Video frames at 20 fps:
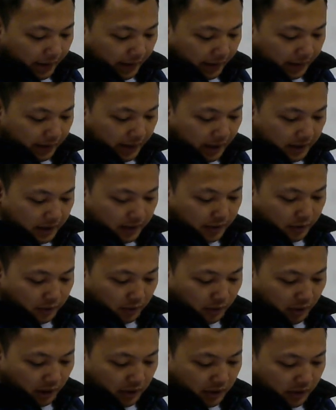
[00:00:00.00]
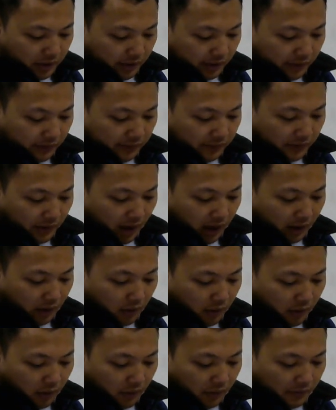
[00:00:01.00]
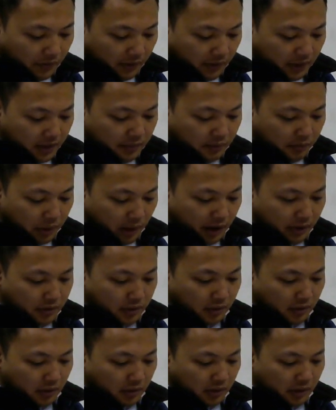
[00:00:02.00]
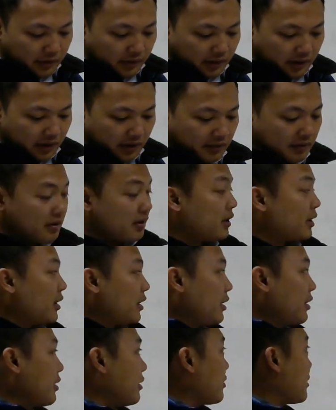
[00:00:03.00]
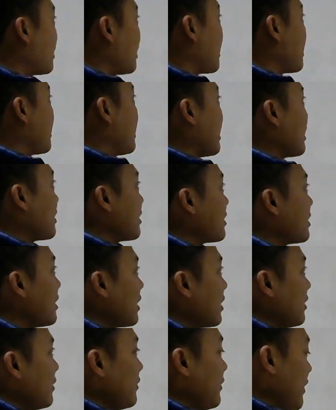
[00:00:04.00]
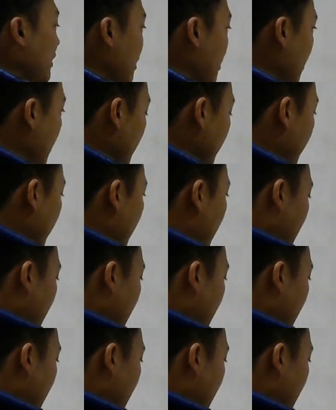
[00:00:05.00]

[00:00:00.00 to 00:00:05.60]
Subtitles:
Next question, find all first partial derivatives. Just take a second function.